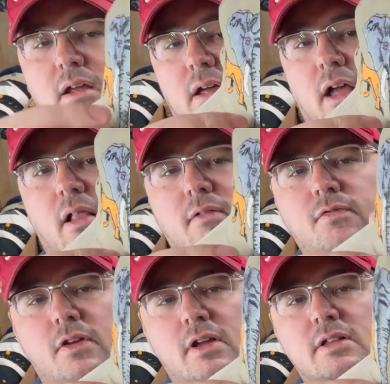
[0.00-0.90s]
uh,
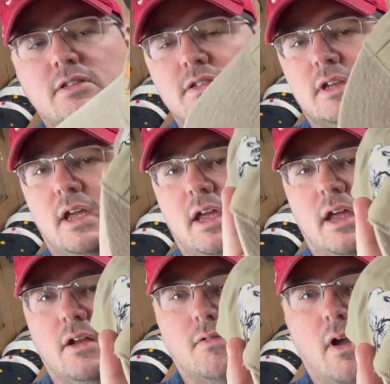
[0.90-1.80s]
elephants
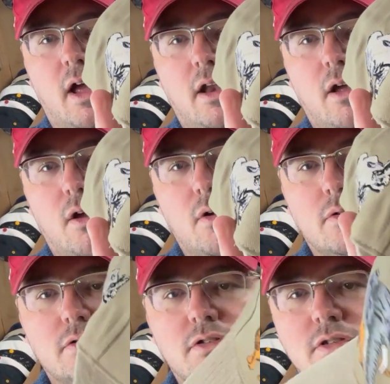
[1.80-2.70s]
and
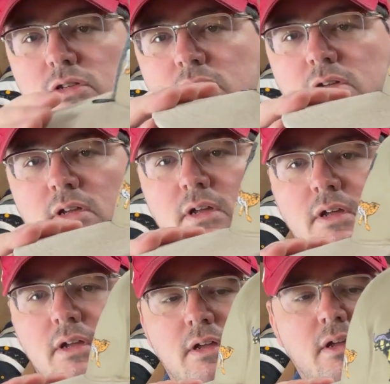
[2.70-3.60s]
rhinos
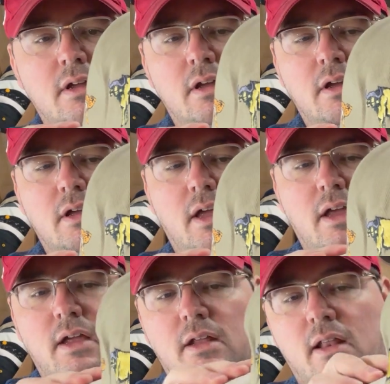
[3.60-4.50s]

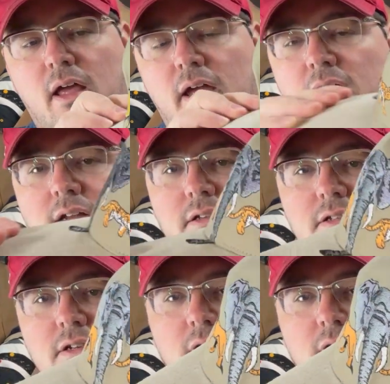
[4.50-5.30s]
and lions and